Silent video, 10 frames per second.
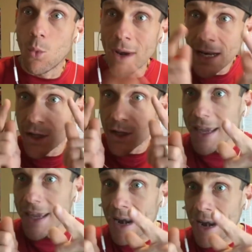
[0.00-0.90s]
We need to
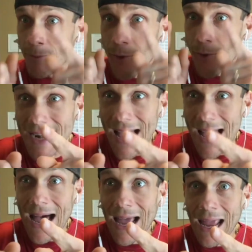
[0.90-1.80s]
look at them right in the
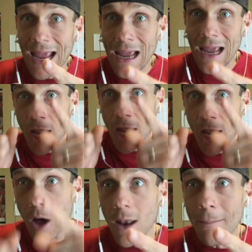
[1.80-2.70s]
eye and
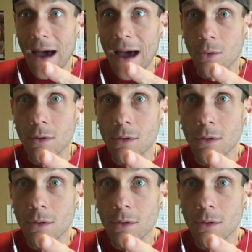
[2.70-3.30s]
call them out.